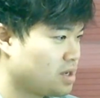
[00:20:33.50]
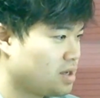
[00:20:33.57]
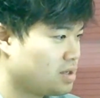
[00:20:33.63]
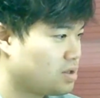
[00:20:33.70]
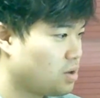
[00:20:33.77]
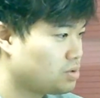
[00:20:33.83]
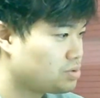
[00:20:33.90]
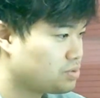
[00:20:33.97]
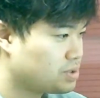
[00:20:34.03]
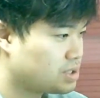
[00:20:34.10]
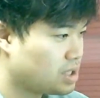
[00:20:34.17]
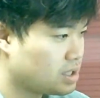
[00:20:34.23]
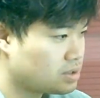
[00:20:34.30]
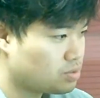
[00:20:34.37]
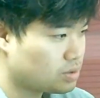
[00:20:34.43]
Those
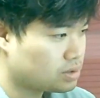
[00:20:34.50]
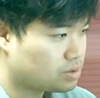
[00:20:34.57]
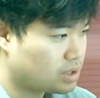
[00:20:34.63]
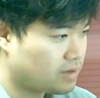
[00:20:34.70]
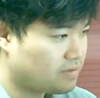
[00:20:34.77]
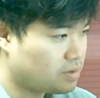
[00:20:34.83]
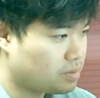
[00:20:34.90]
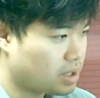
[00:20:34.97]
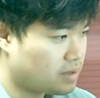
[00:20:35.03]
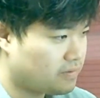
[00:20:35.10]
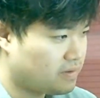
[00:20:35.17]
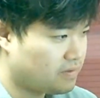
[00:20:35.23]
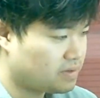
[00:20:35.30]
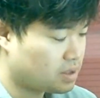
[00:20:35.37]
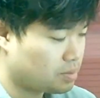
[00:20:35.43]
results were driven by a
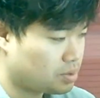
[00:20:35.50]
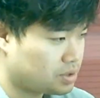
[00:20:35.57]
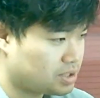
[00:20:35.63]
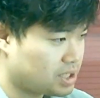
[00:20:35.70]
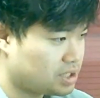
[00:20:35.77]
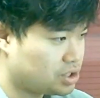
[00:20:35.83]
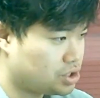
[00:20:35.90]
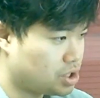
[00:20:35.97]
15%